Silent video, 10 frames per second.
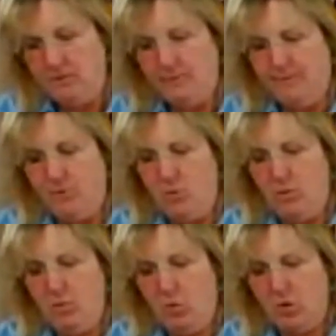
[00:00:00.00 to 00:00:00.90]

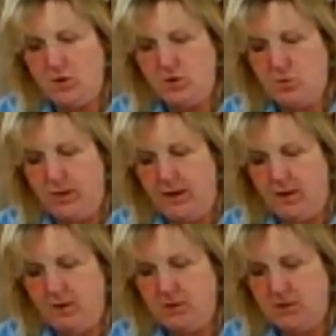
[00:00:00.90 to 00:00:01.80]
4 more
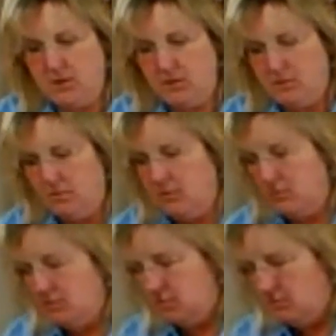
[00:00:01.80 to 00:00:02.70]
squares.
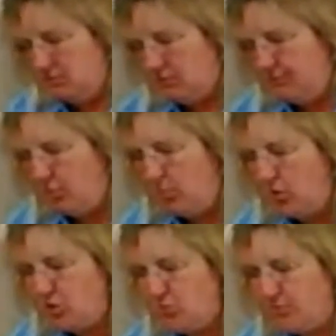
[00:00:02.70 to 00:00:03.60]
four
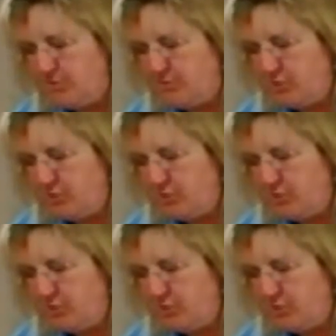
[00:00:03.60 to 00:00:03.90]
more strips of